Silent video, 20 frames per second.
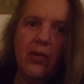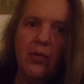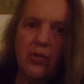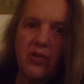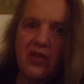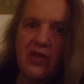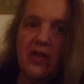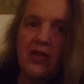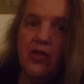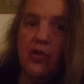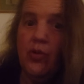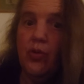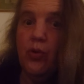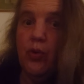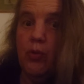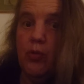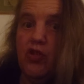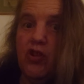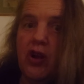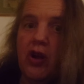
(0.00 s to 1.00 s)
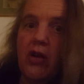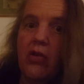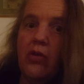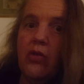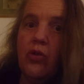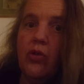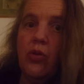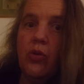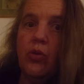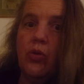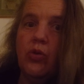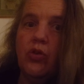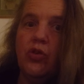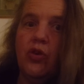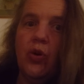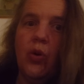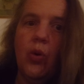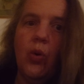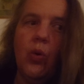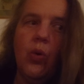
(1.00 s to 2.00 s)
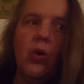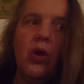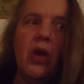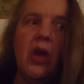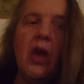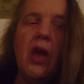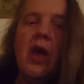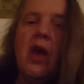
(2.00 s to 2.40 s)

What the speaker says: a residual from childhood, or